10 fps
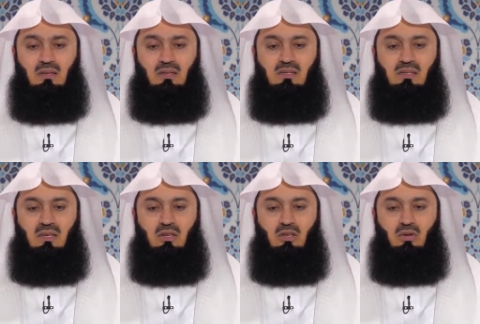He's,
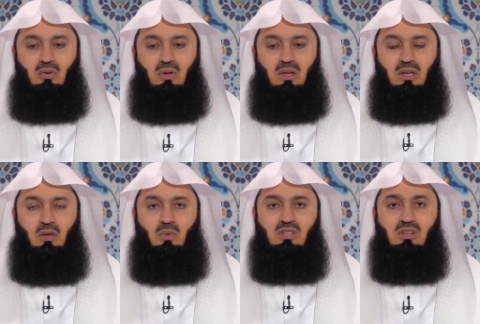you know,
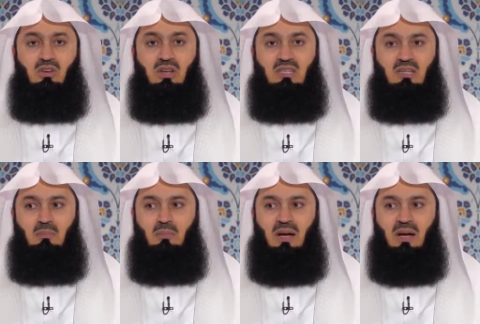he was greeted